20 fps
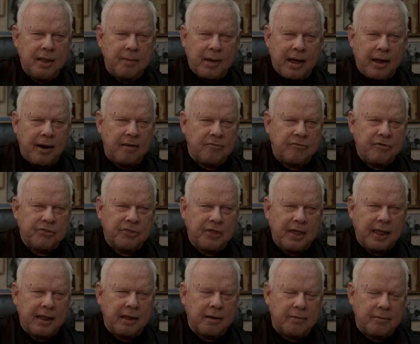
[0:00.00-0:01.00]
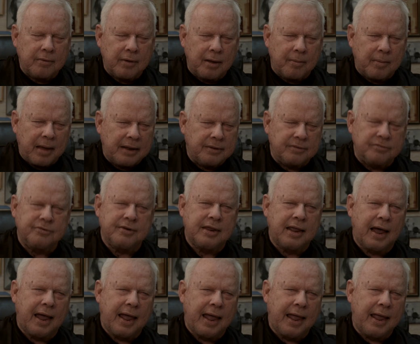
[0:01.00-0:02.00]
about
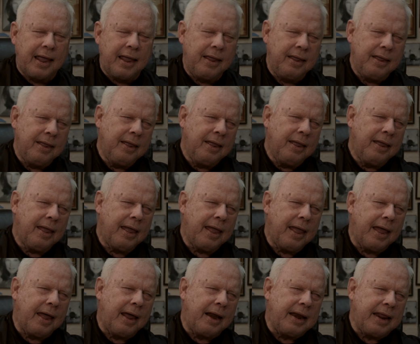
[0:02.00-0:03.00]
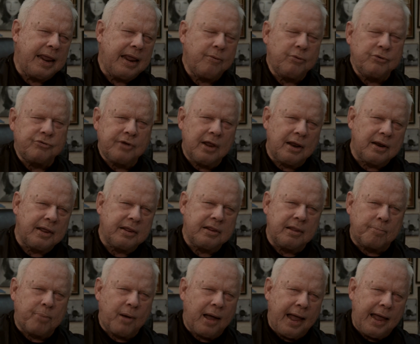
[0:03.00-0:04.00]
CIA, and he was telling
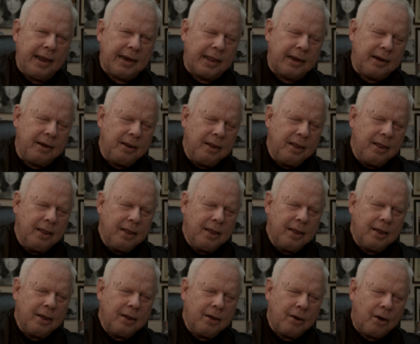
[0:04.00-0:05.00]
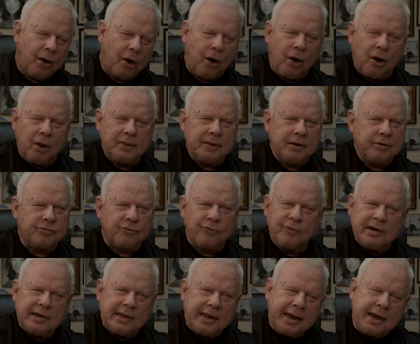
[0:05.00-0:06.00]
the pilot all these
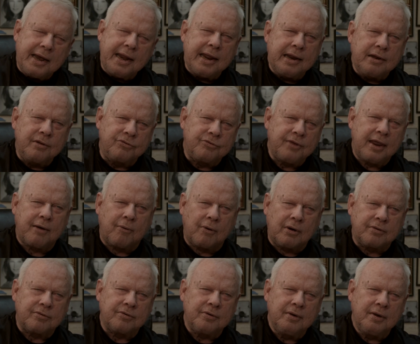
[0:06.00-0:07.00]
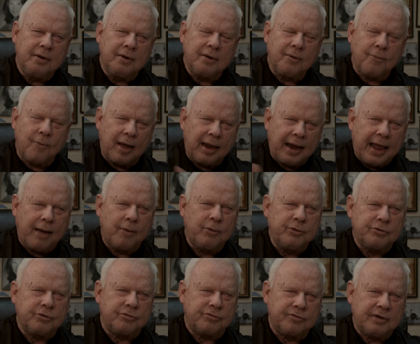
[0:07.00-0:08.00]
really neat secrets while I
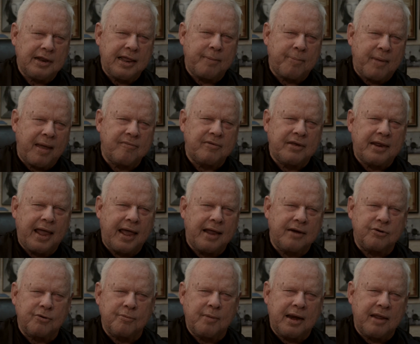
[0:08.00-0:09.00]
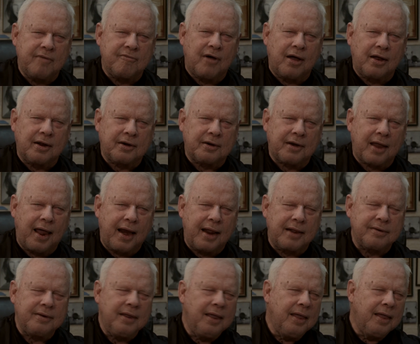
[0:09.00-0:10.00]
was asleep, having had too many vodka
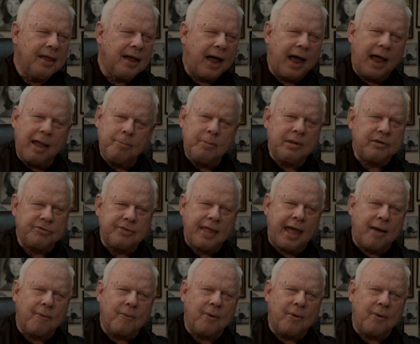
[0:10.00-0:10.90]
tonics. I missed that